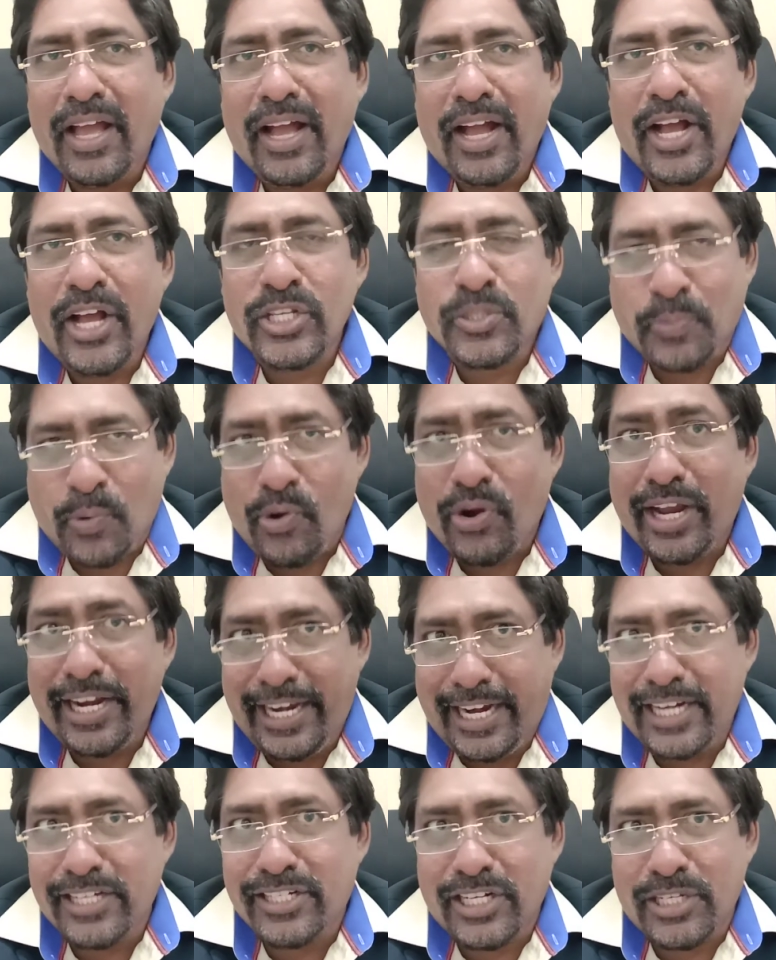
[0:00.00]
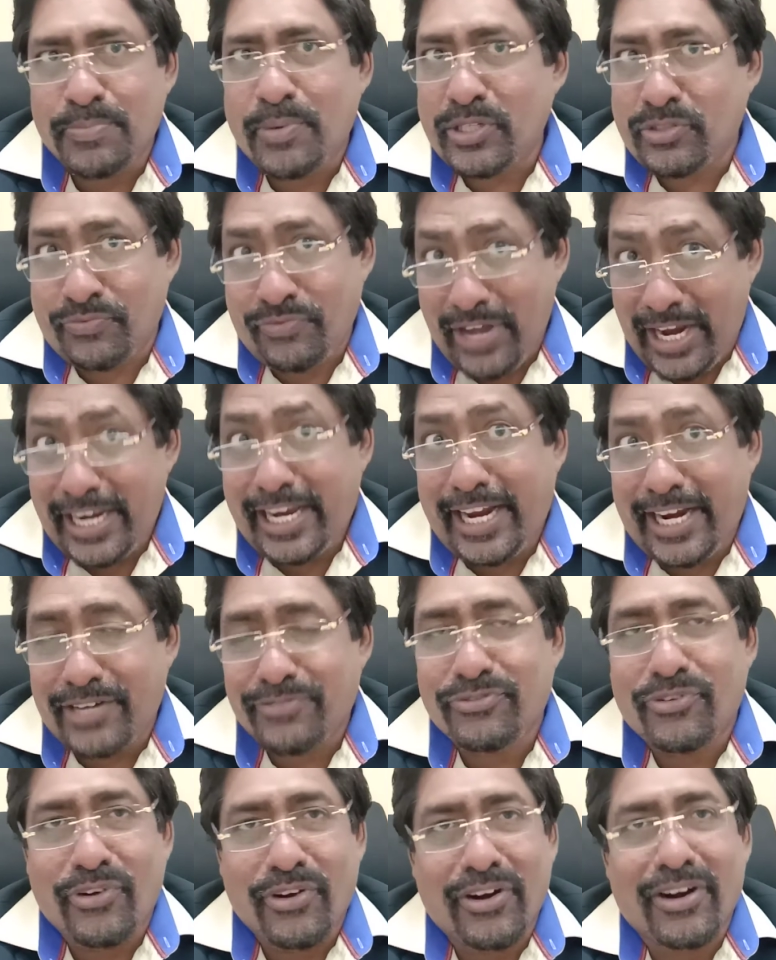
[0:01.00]
spoken English is very hit
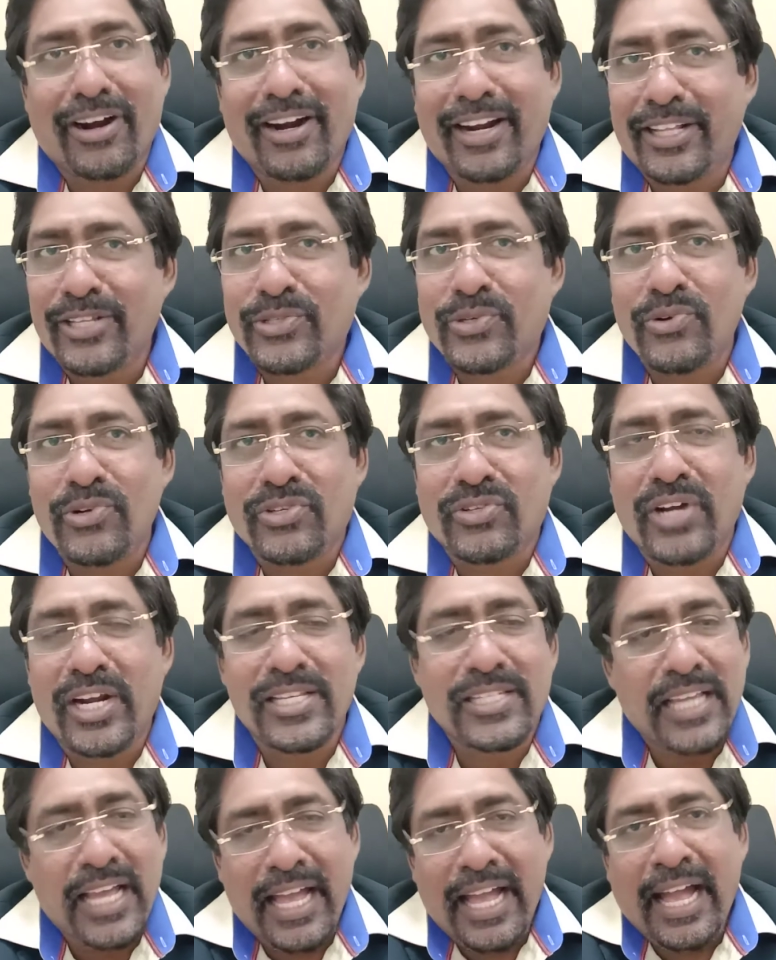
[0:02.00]
for school students.